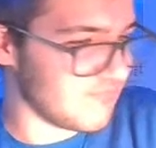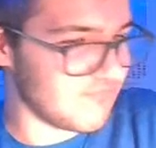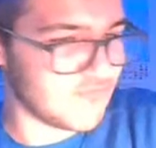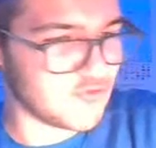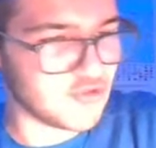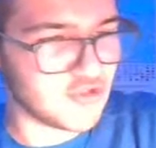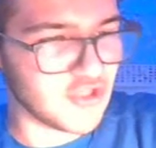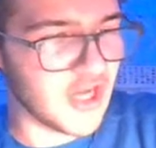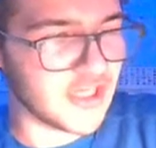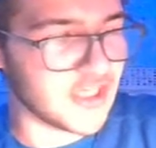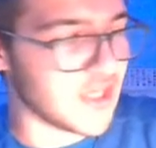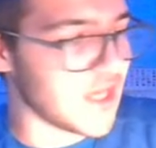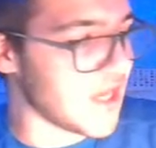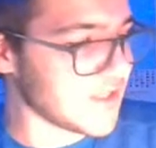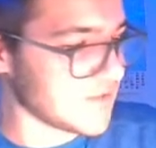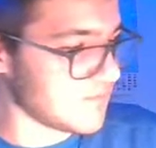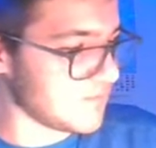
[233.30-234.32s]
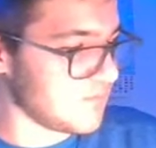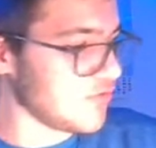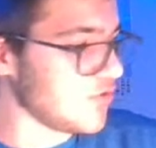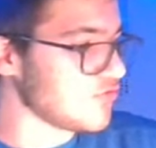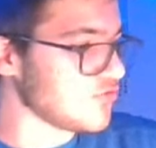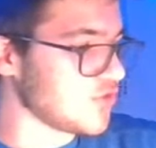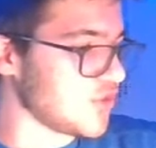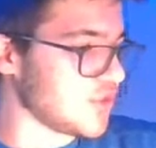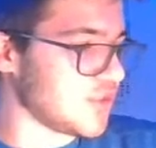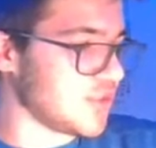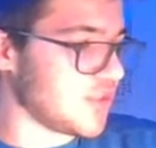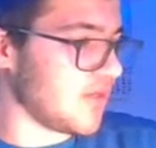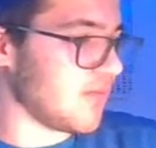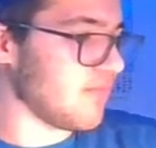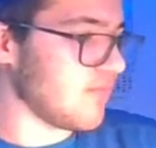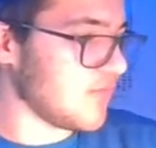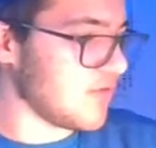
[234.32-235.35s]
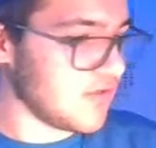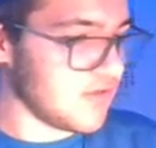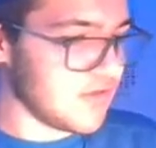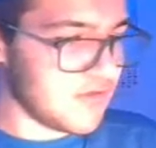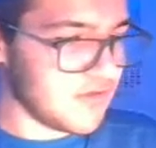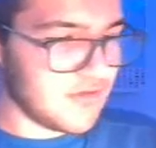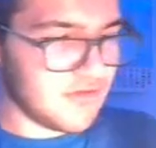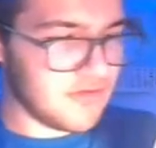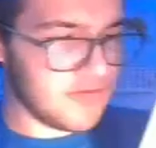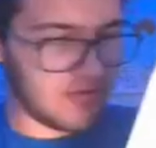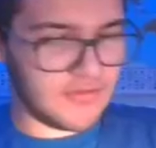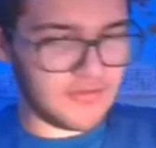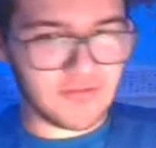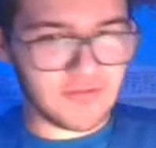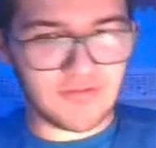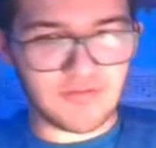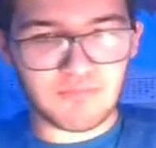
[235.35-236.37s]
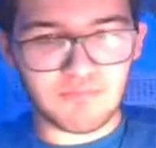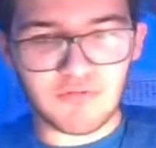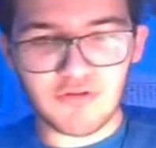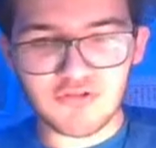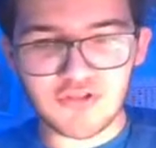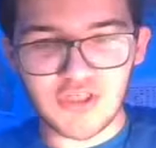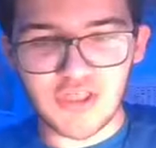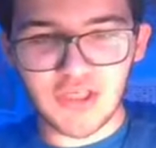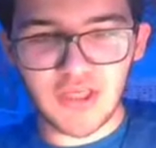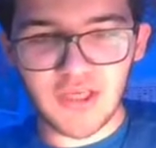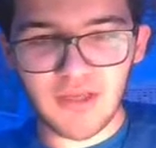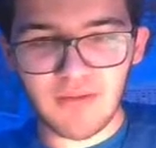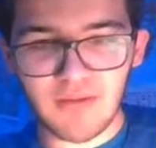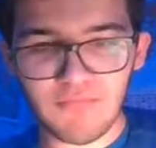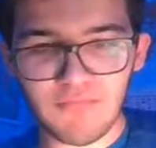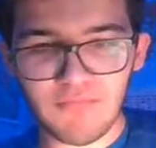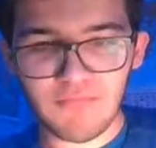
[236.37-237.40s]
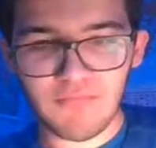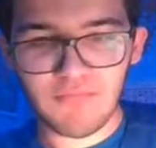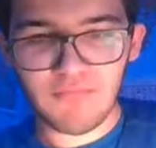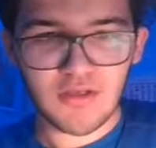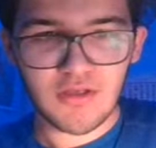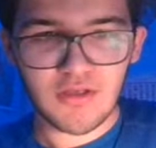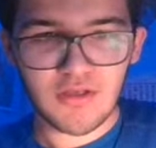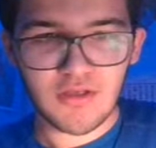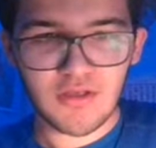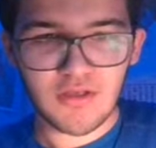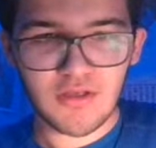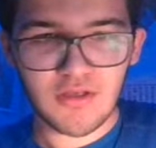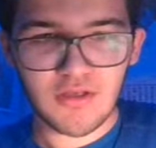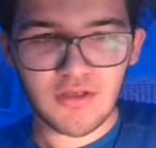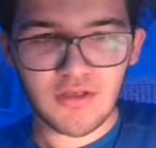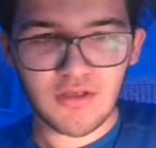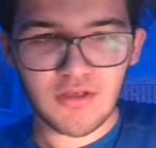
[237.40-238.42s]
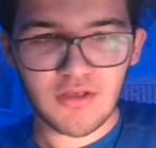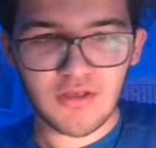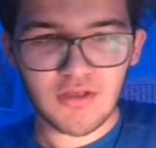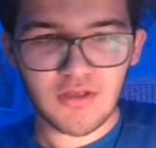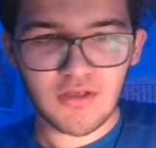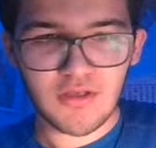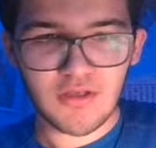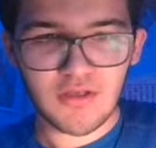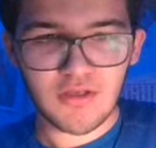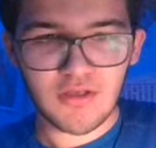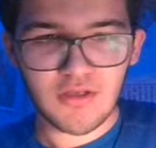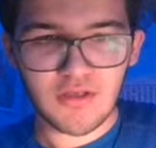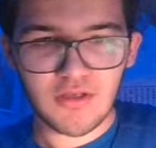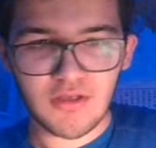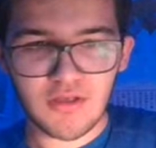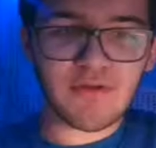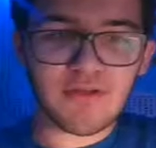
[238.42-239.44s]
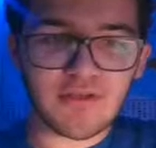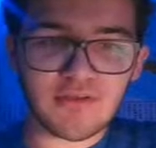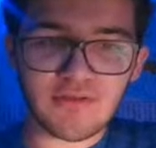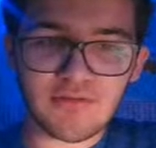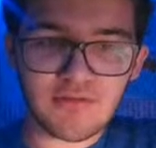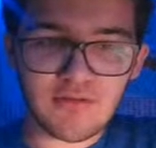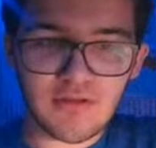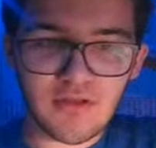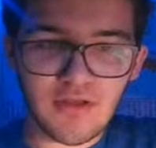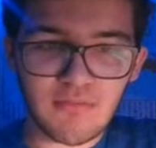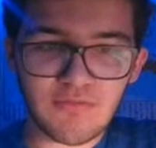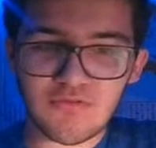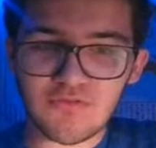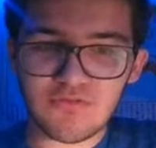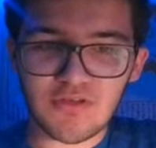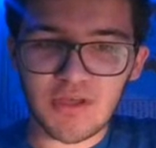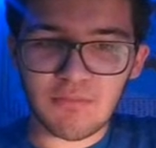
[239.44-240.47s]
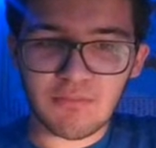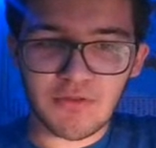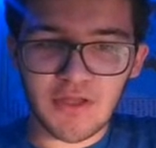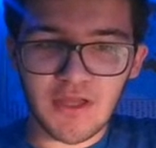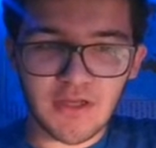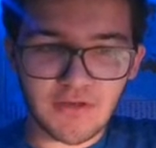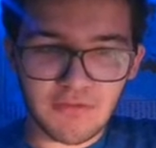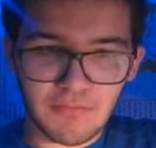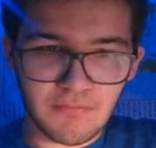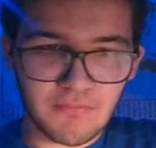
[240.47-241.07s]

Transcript: sucky-ass Blue Jay team. This Blue Jay game. Because they absolutely sucked. I'm gonna say it blunt.